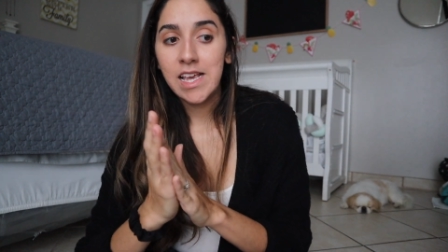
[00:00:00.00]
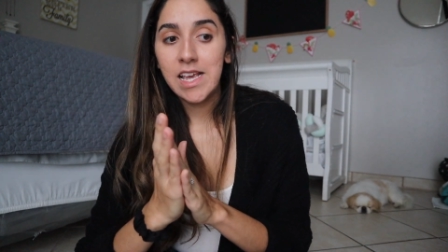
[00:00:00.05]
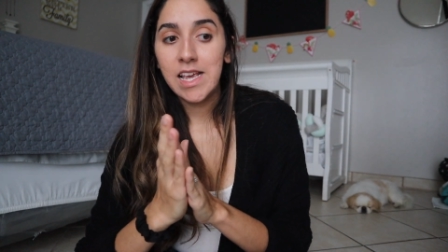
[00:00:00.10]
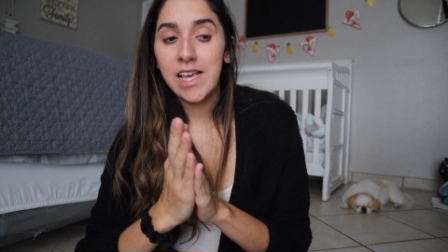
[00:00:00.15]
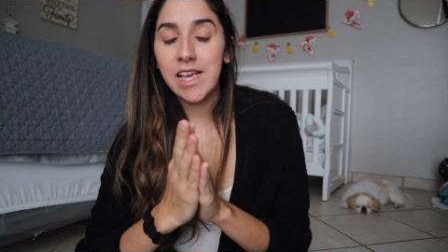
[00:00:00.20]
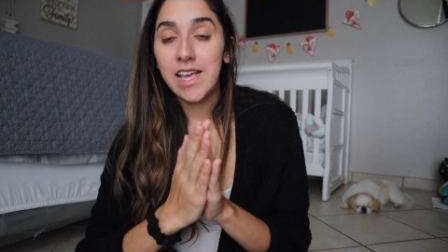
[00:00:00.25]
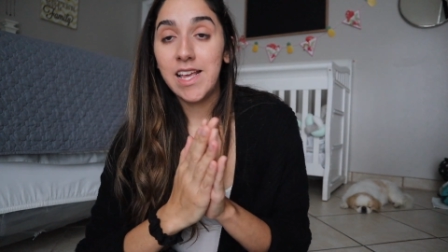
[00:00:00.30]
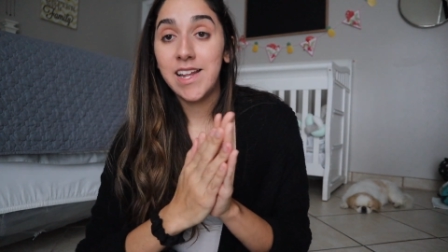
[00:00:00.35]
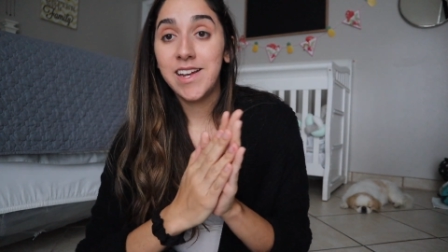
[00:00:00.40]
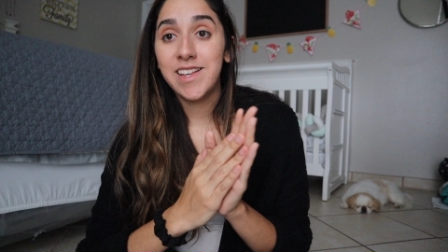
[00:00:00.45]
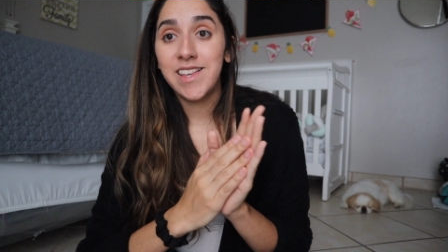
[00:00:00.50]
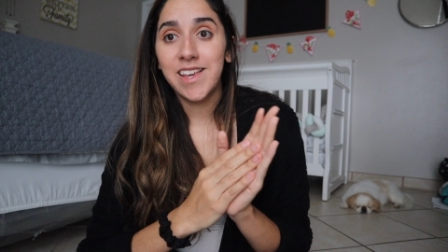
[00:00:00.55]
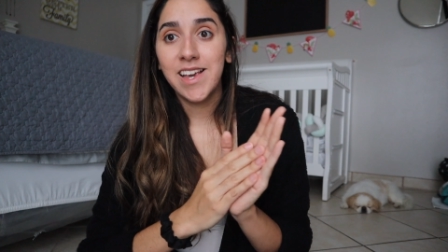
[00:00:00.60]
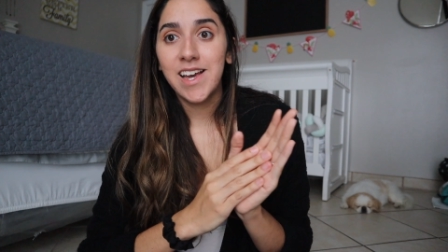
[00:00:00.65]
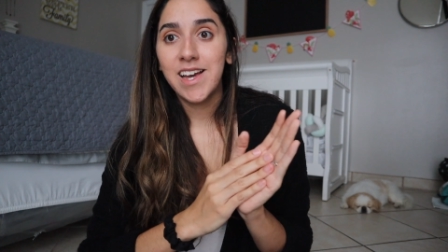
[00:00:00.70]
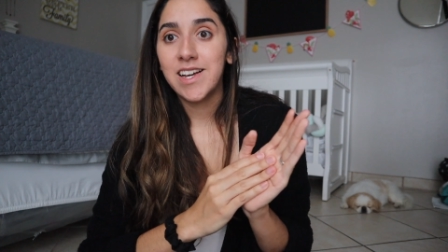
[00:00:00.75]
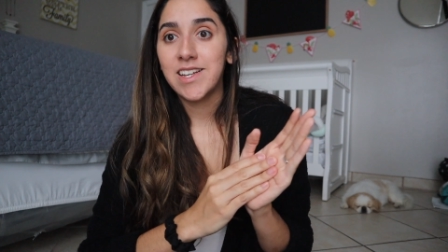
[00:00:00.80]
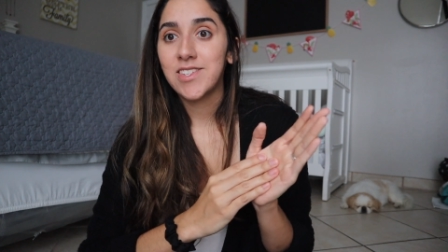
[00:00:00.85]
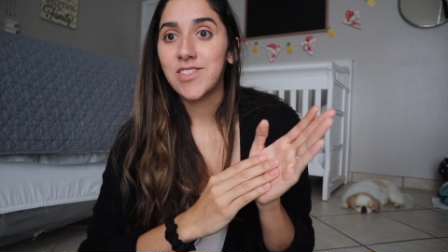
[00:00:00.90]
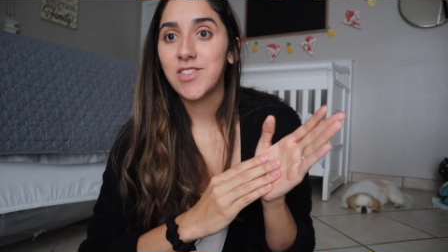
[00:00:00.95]
And
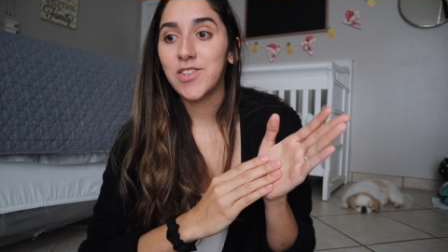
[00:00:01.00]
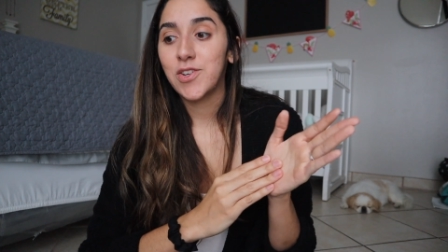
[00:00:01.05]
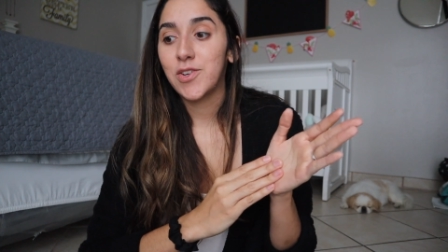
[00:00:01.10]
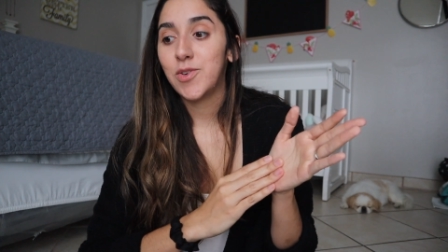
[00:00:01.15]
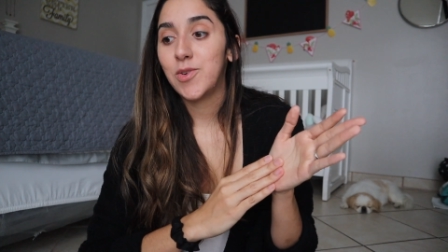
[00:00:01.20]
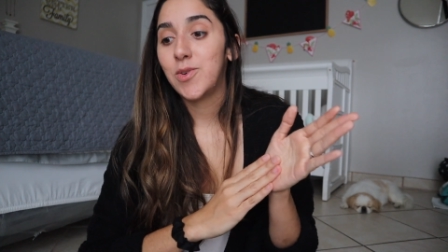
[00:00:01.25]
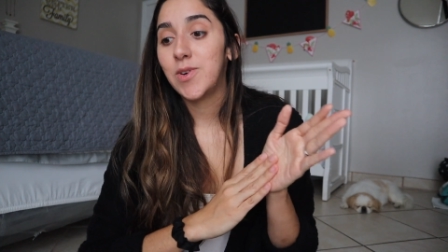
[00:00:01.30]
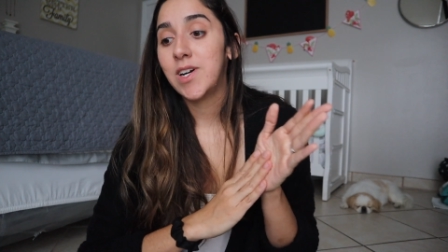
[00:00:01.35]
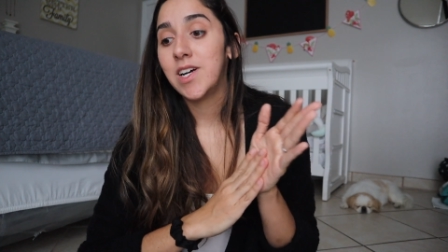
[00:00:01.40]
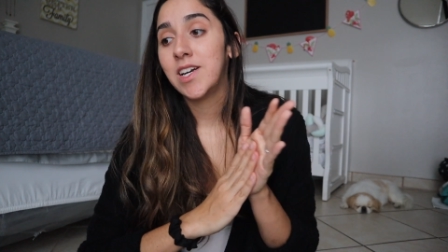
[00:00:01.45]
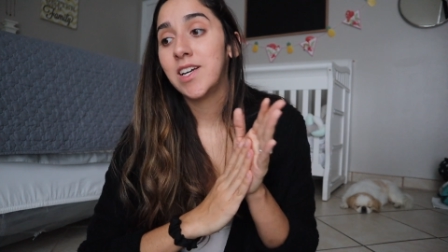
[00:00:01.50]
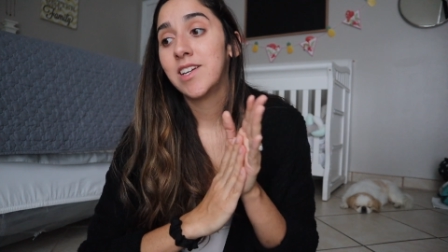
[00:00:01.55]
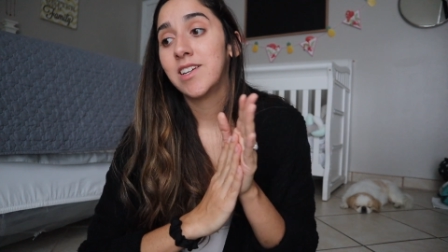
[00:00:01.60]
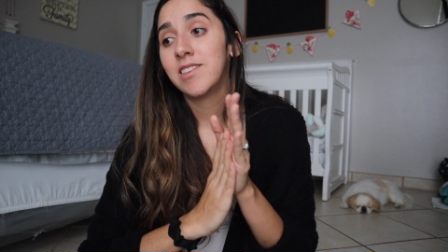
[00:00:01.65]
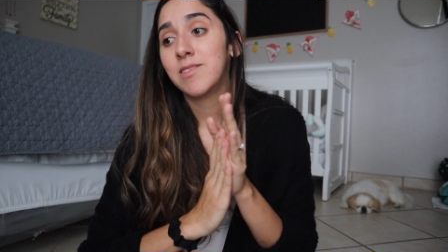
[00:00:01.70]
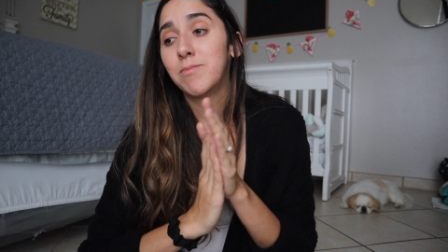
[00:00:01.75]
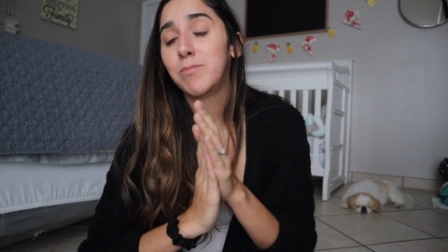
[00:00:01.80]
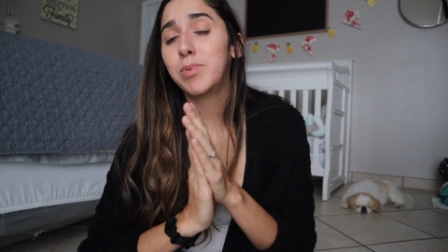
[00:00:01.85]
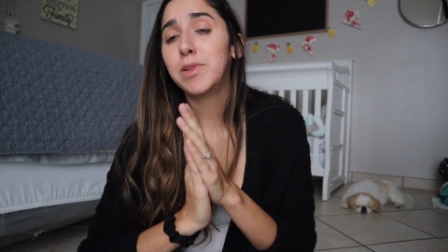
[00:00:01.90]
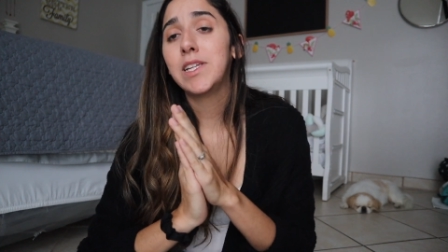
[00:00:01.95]
yeah, so
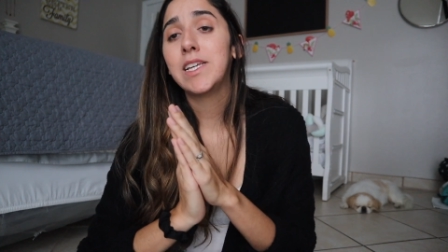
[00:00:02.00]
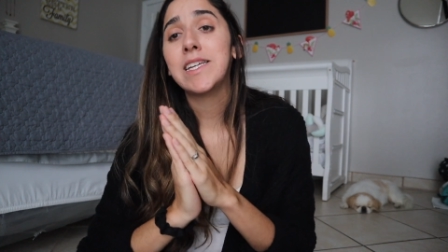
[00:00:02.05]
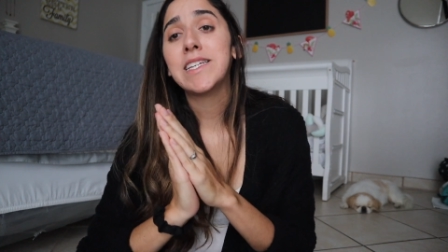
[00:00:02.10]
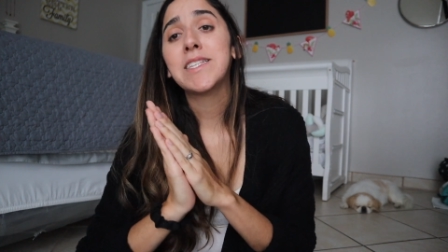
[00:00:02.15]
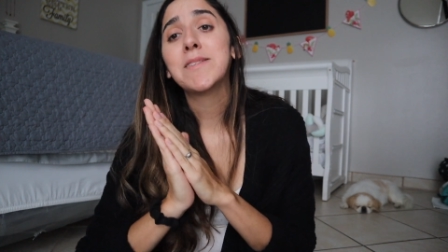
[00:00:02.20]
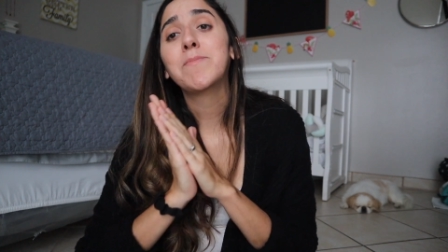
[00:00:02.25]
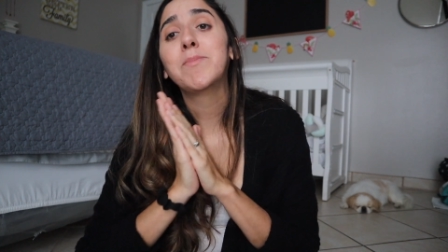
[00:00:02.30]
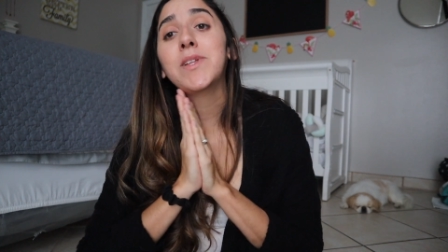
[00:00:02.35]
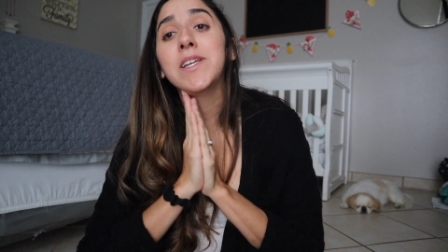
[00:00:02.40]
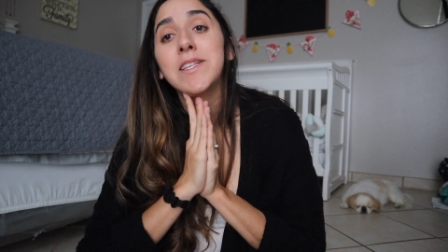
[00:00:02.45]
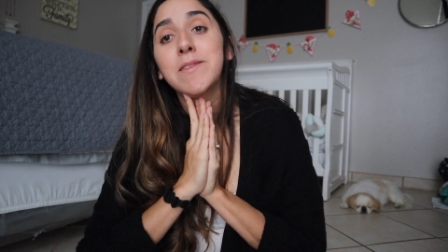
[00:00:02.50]
please,